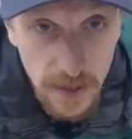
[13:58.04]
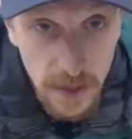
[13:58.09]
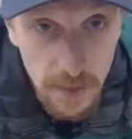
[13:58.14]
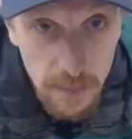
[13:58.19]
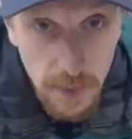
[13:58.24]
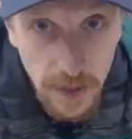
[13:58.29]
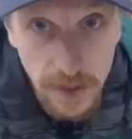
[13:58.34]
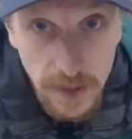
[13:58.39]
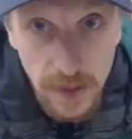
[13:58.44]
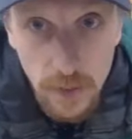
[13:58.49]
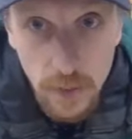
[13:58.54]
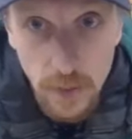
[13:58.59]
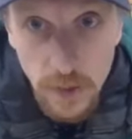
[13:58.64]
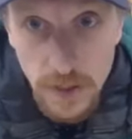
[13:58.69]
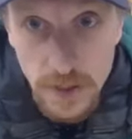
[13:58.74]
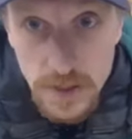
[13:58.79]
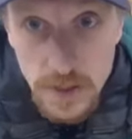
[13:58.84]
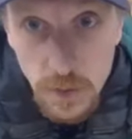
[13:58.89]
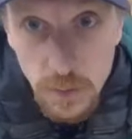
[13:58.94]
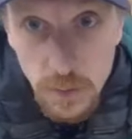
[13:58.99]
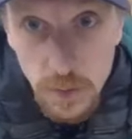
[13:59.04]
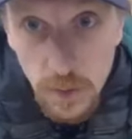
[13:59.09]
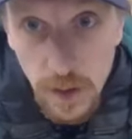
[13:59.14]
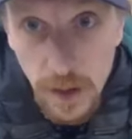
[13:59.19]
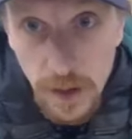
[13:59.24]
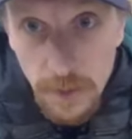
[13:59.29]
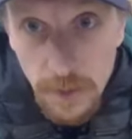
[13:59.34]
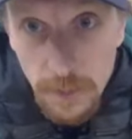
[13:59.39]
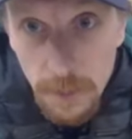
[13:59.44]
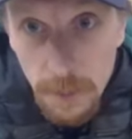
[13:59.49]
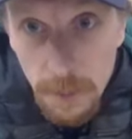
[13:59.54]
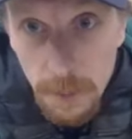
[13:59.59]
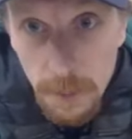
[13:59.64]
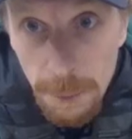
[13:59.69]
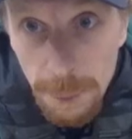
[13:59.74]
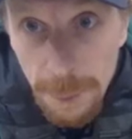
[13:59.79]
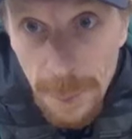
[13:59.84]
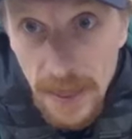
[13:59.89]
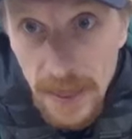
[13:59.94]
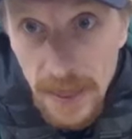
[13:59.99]
it might not work super well.
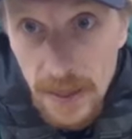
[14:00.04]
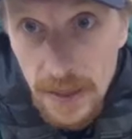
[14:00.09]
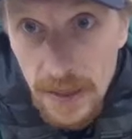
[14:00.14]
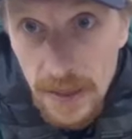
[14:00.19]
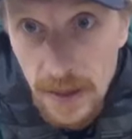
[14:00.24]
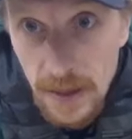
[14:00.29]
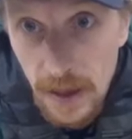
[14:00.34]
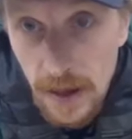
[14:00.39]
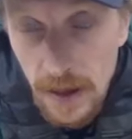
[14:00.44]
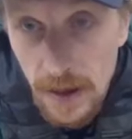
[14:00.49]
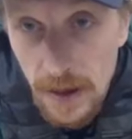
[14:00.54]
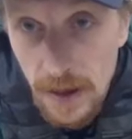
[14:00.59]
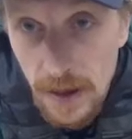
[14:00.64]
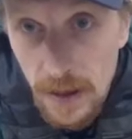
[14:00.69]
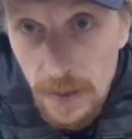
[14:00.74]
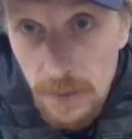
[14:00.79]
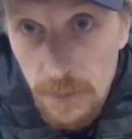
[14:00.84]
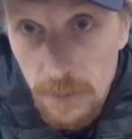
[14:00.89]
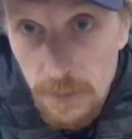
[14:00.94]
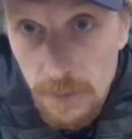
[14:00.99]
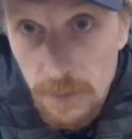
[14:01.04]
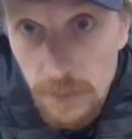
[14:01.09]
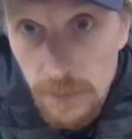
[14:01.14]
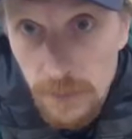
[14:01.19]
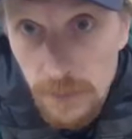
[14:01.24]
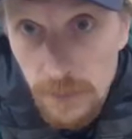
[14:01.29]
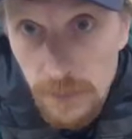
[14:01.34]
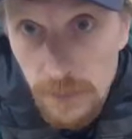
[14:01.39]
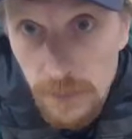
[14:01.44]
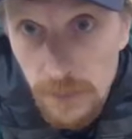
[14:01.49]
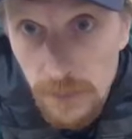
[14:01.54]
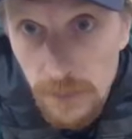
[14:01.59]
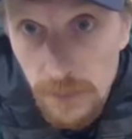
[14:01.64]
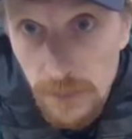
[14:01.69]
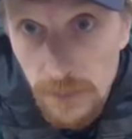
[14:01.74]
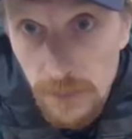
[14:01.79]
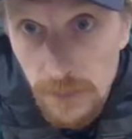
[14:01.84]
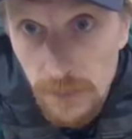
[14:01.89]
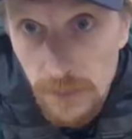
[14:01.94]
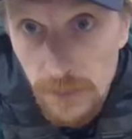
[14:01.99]
Um,
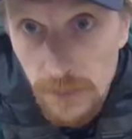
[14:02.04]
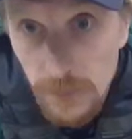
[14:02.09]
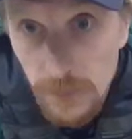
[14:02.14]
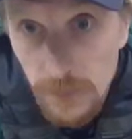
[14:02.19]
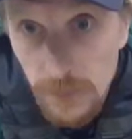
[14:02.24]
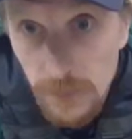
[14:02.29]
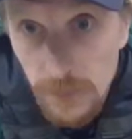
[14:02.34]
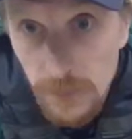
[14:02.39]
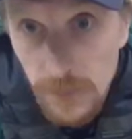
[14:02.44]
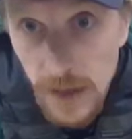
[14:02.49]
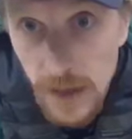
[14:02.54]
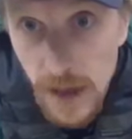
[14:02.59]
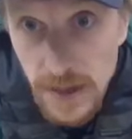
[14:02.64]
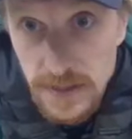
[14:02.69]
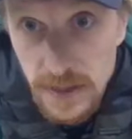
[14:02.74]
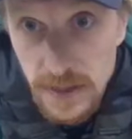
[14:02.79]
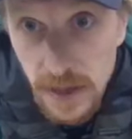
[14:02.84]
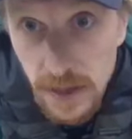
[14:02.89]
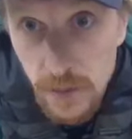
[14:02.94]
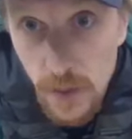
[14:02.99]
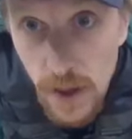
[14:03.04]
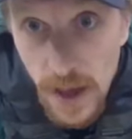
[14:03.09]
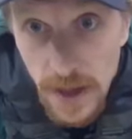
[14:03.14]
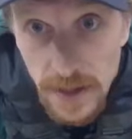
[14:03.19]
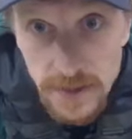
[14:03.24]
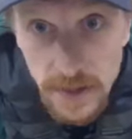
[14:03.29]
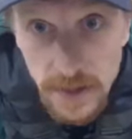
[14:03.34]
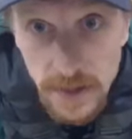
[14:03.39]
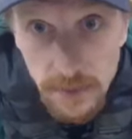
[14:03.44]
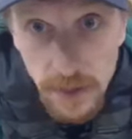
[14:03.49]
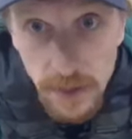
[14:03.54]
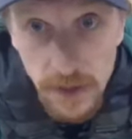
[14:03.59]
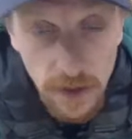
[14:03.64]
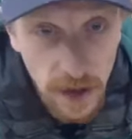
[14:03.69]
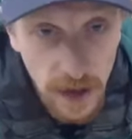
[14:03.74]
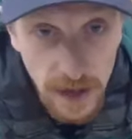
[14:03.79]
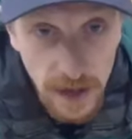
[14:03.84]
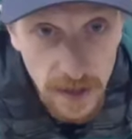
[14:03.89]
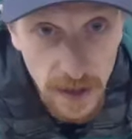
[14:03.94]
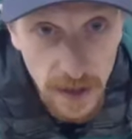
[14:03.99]
yeah, skin wax can be
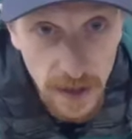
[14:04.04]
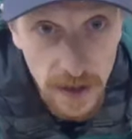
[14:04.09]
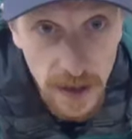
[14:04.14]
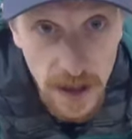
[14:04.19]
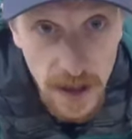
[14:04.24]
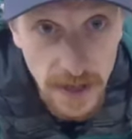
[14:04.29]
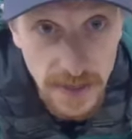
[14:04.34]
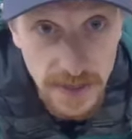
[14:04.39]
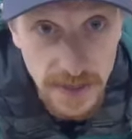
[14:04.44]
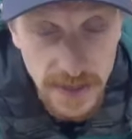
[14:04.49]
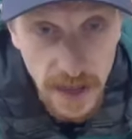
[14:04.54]
great on a hot